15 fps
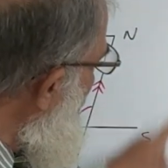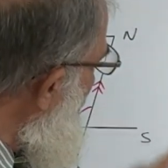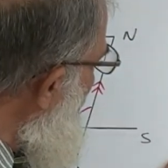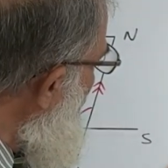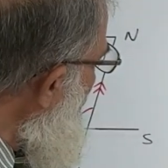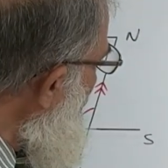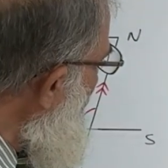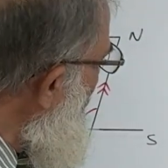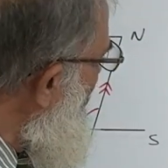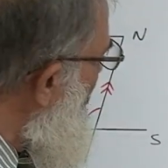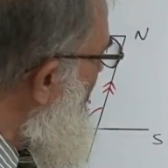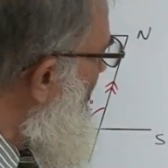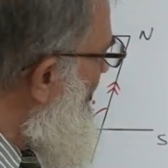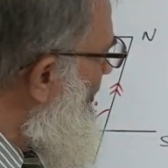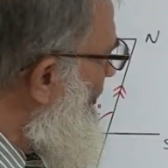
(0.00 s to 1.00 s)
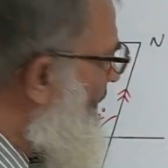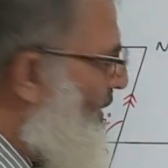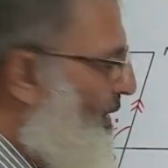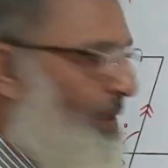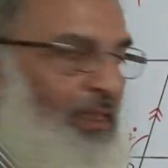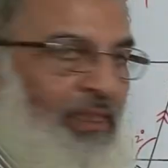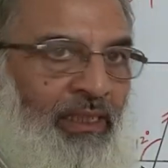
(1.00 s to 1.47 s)

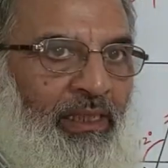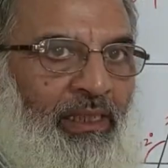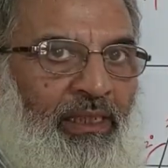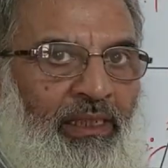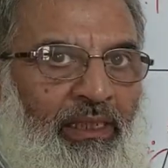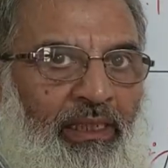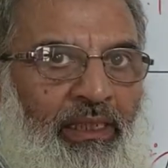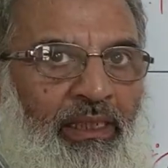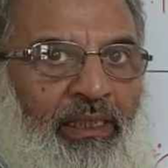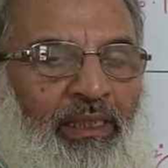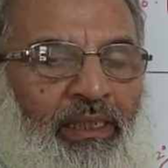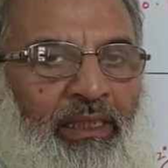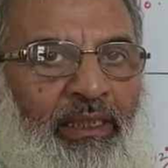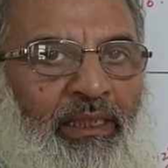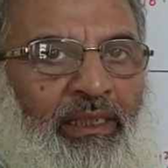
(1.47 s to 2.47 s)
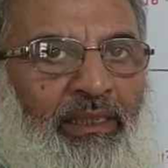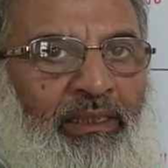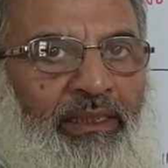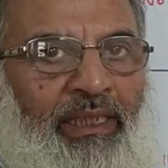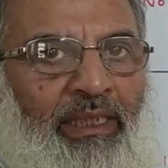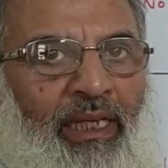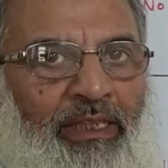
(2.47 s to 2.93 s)
AED
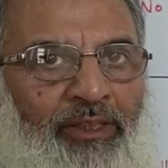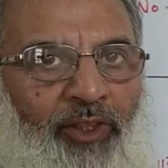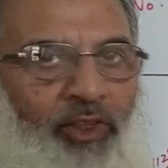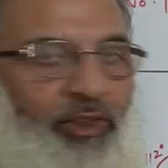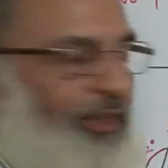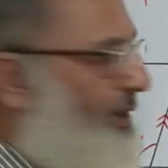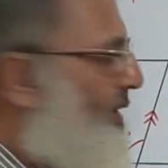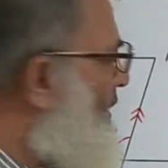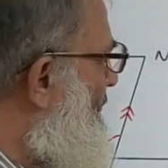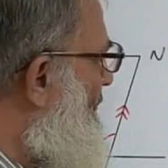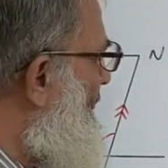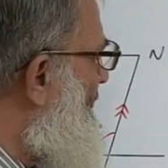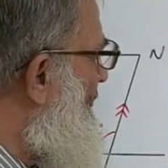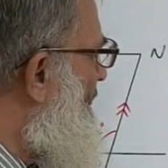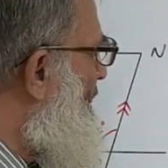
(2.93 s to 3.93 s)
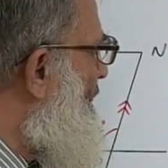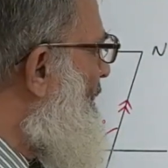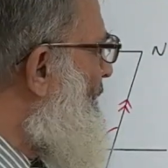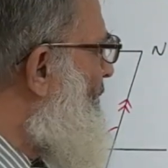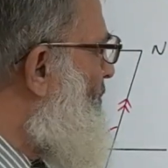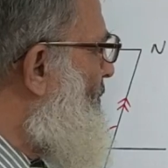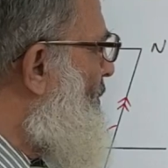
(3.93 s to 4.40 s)
is an isosceles
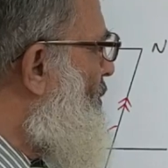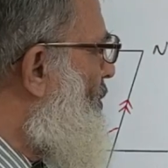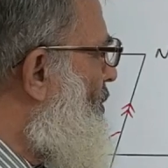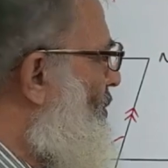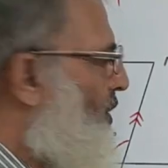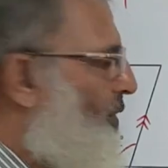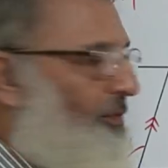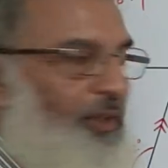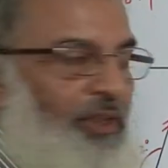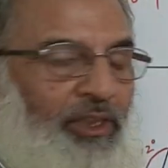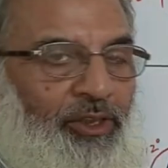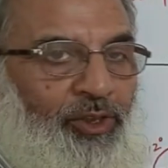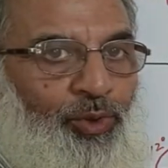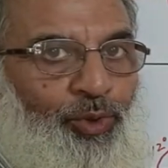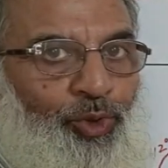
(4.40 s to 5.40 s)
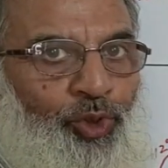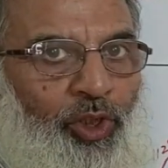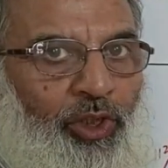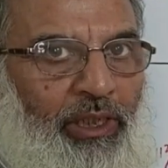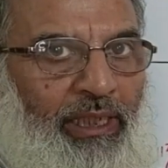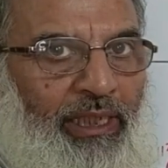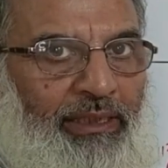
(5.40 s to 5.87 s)
triangle because of these two
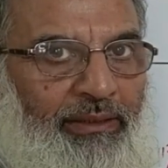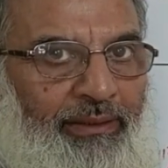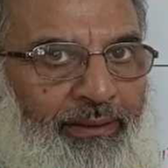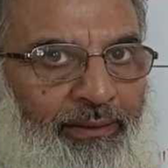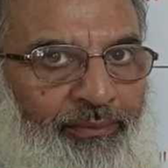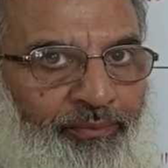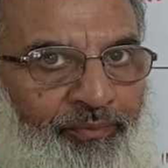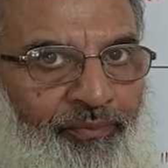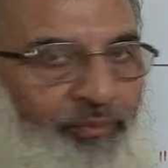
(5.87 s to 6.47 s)
short lines.